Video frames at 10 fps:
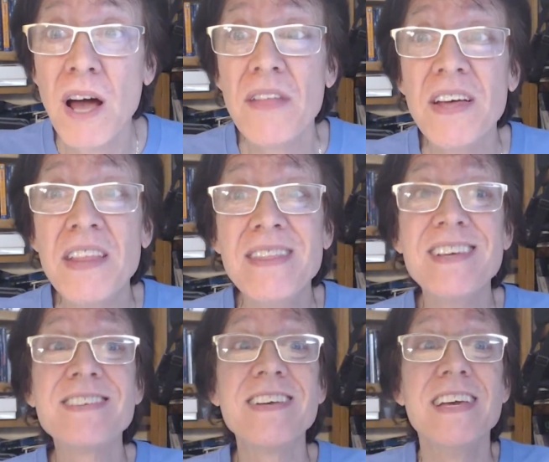then
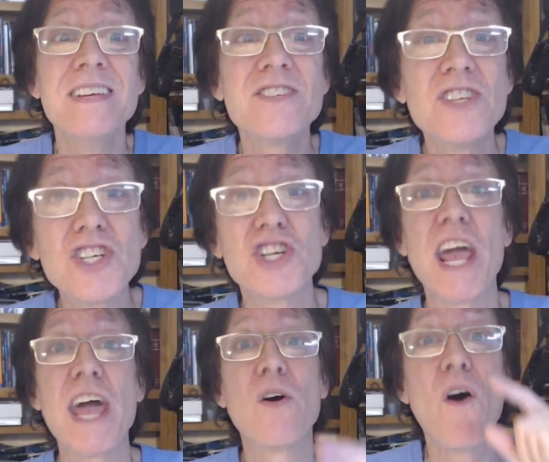this is the
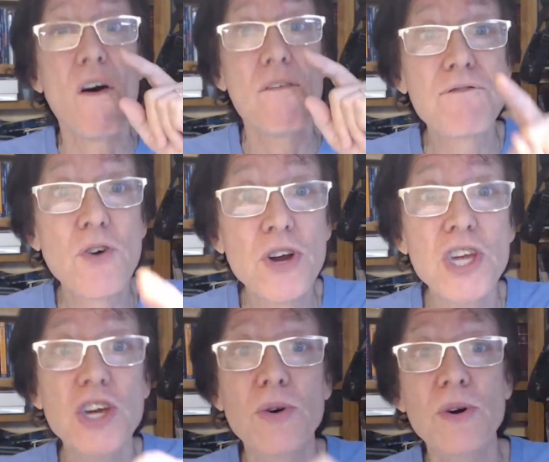channel for
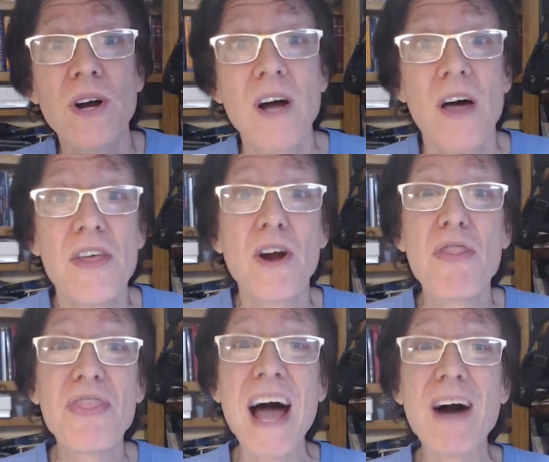you. There are
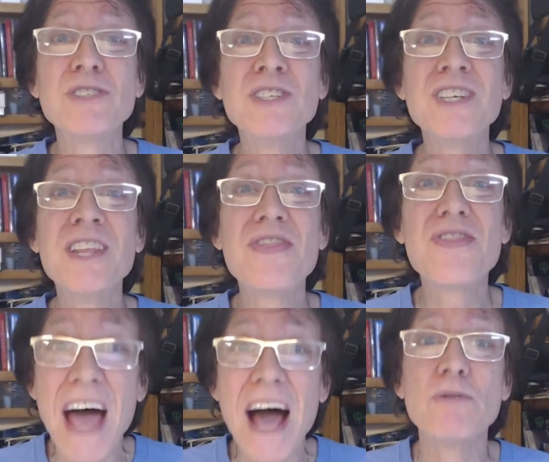thousands and
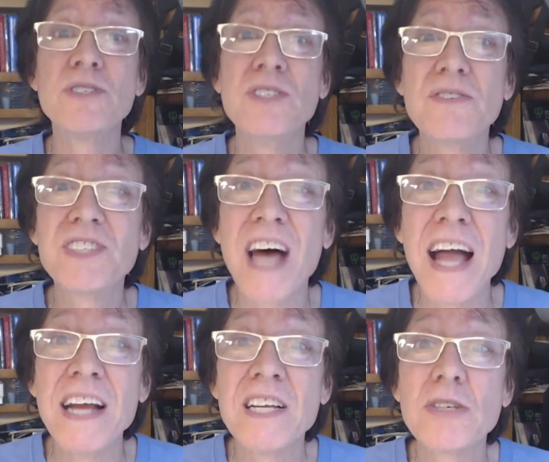thousands of
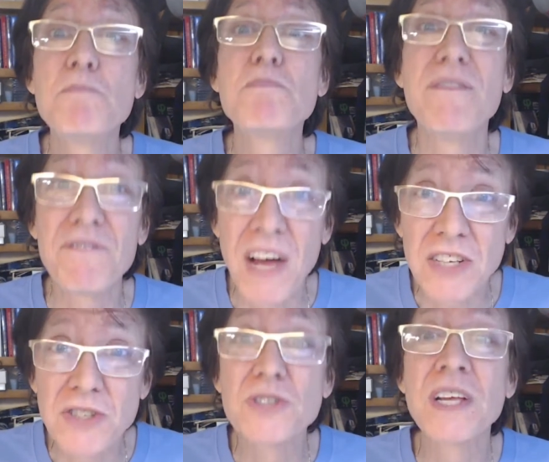scientists,
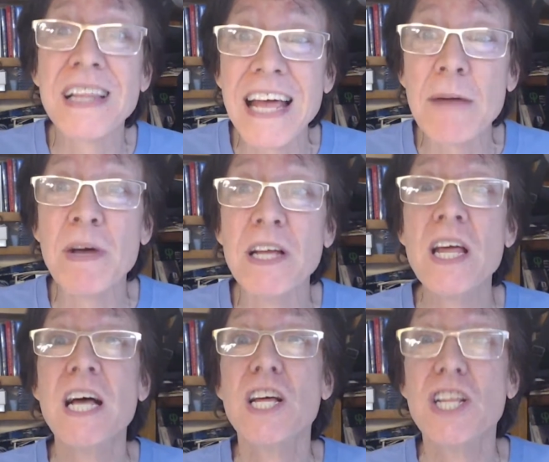professors, and laymen
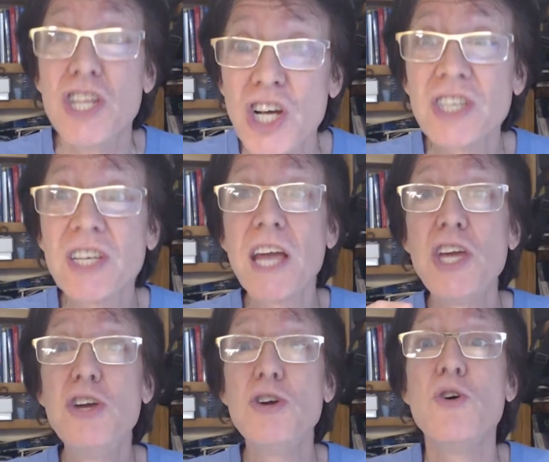just like
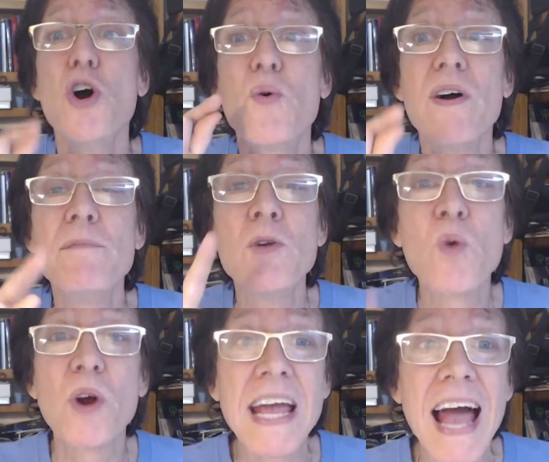you who have been
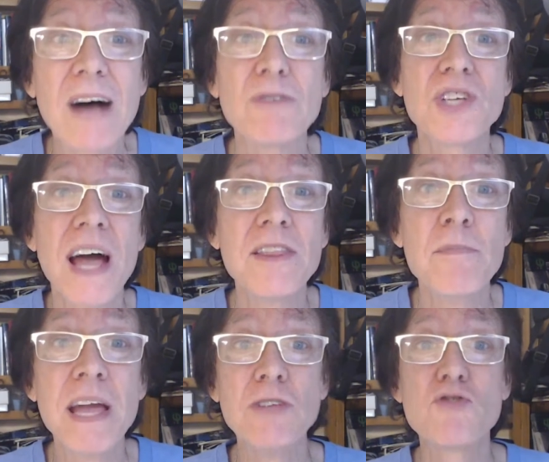working outside the
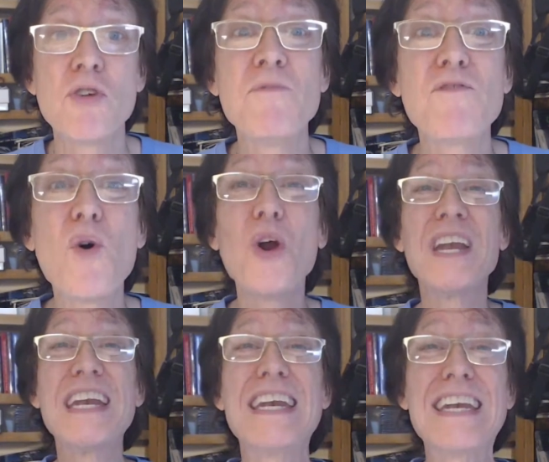mainstream for
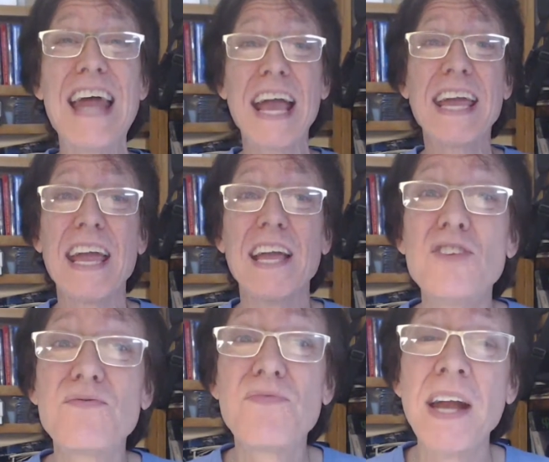decades
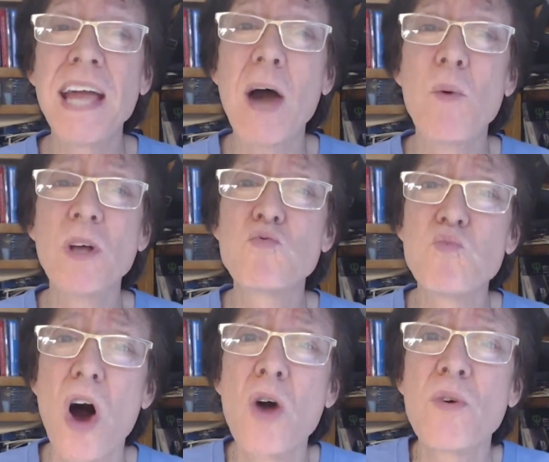finding out what's
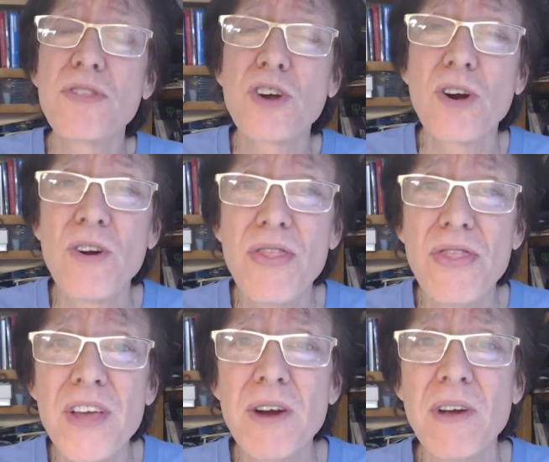wrong with current
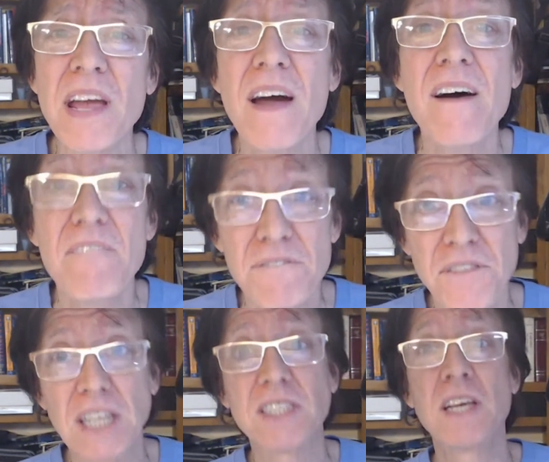theory,
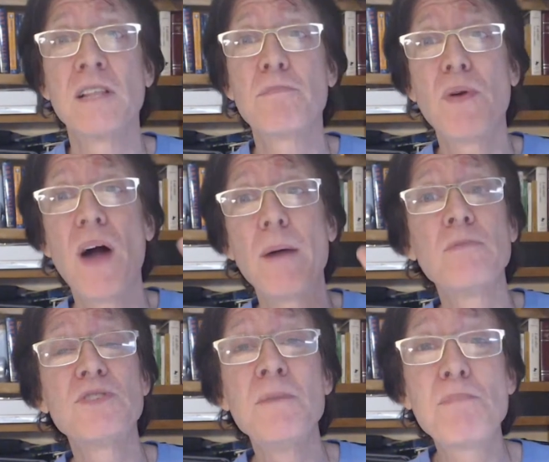fixing the
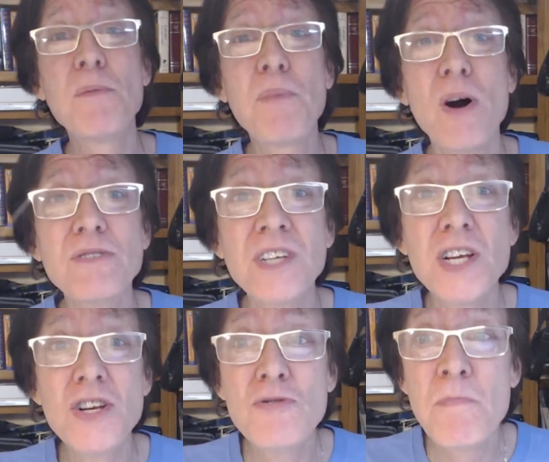problems, and
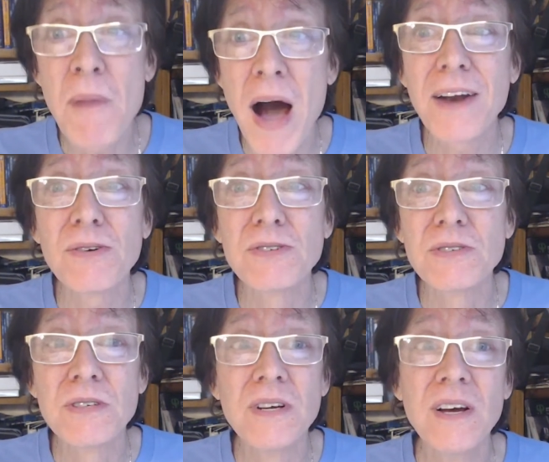proposing new models.
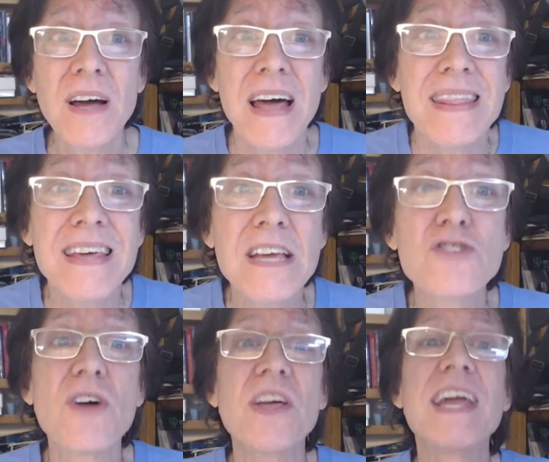These
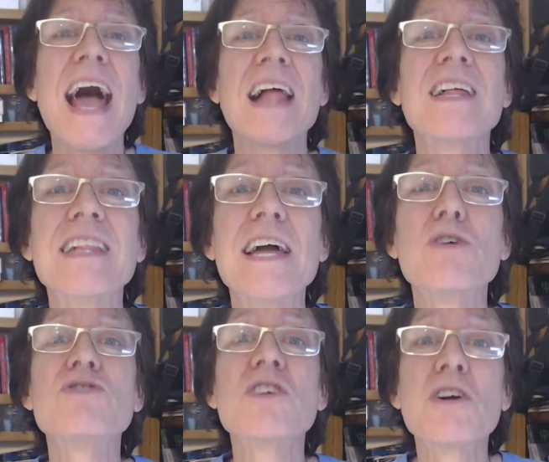are the
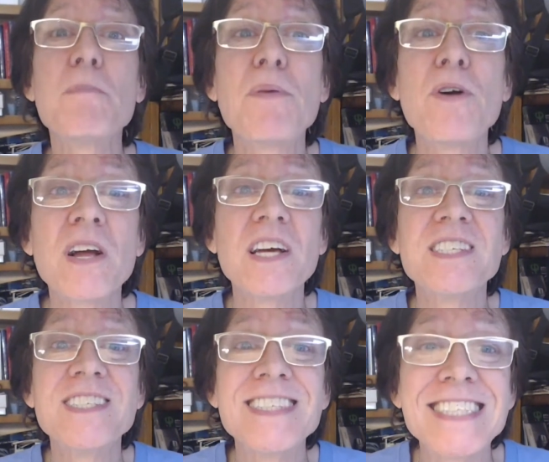Galileos, the
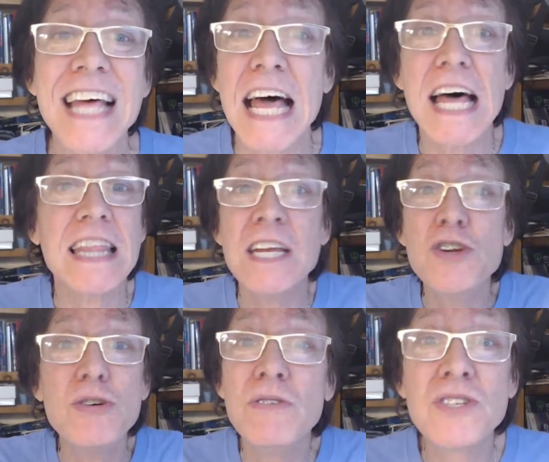Copernicuses, the
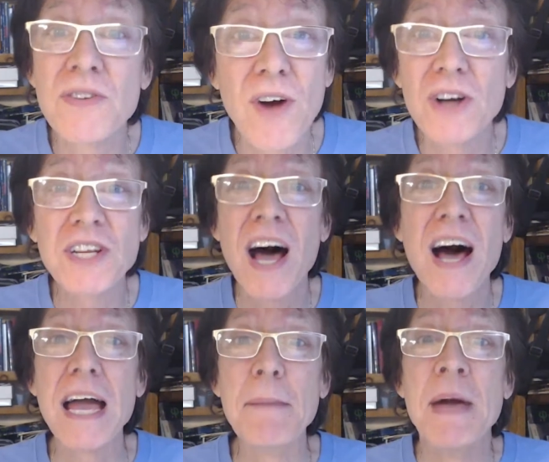Newtons of our
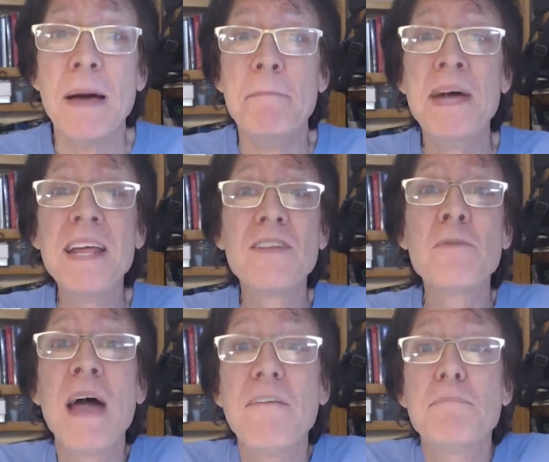time. Many of them
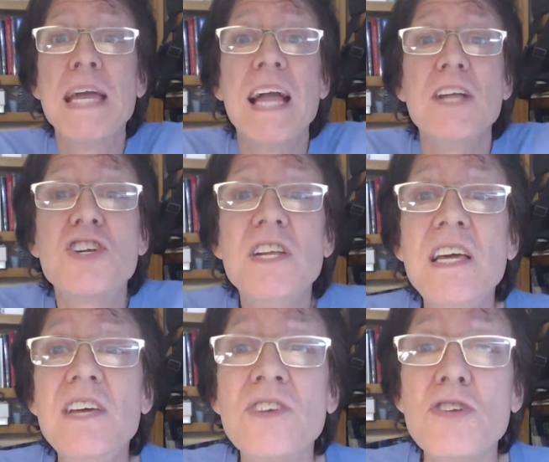have
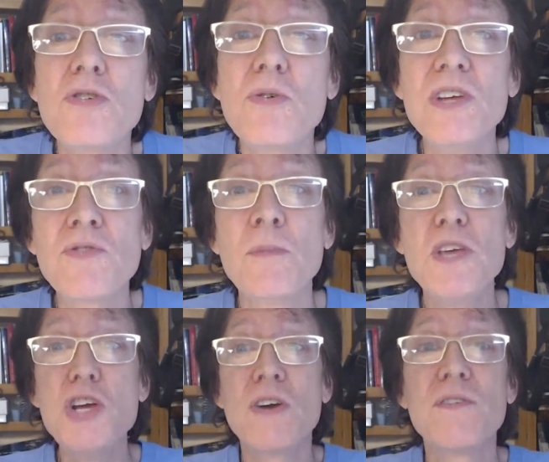PhDs and degrees from the
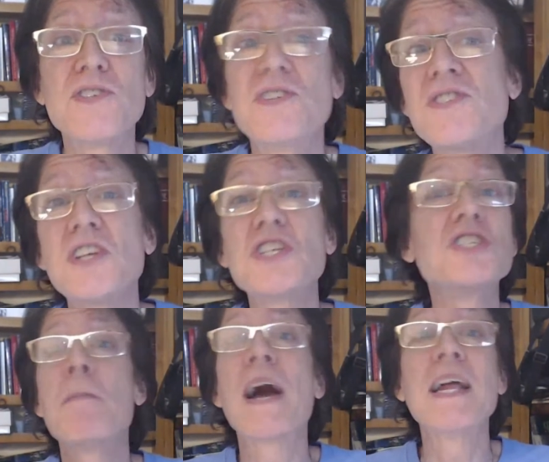universities such as
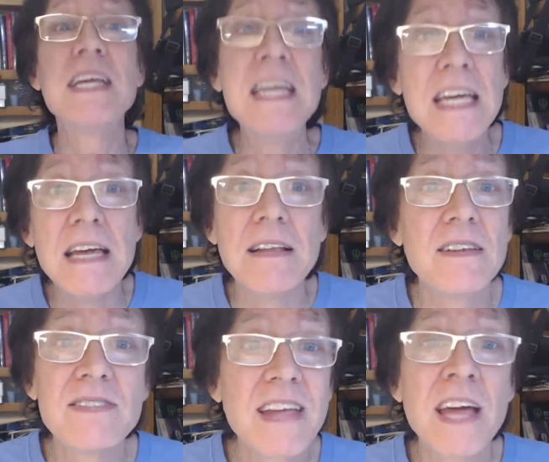MIT,
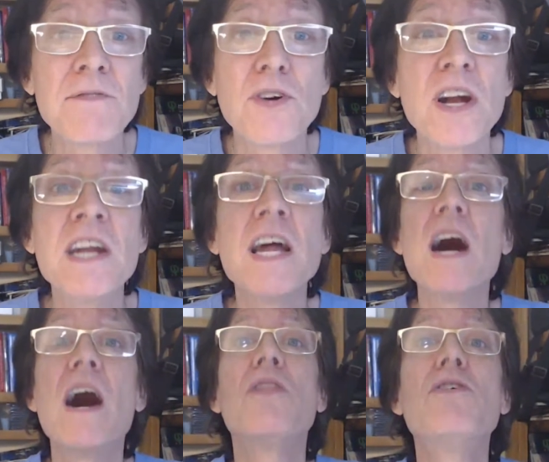Stanford, and
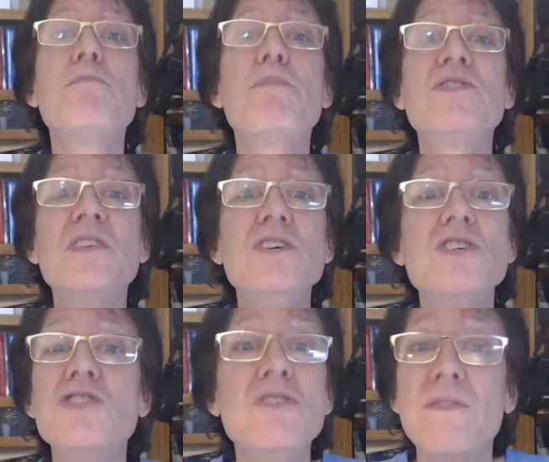other
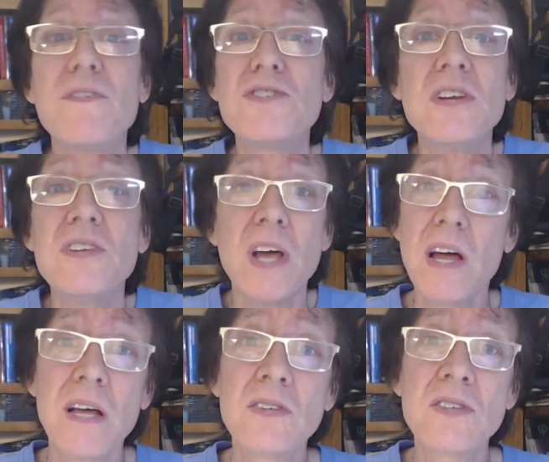prestigious universities,
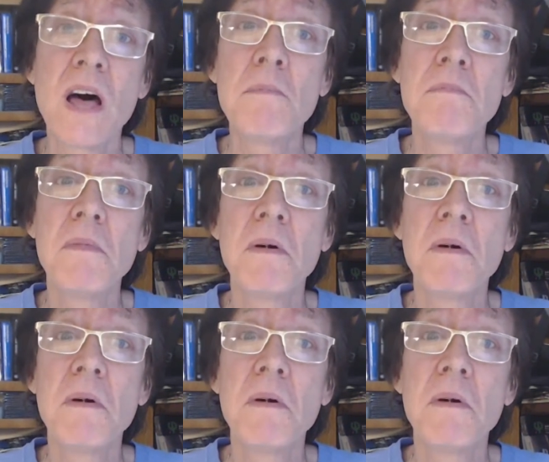and some,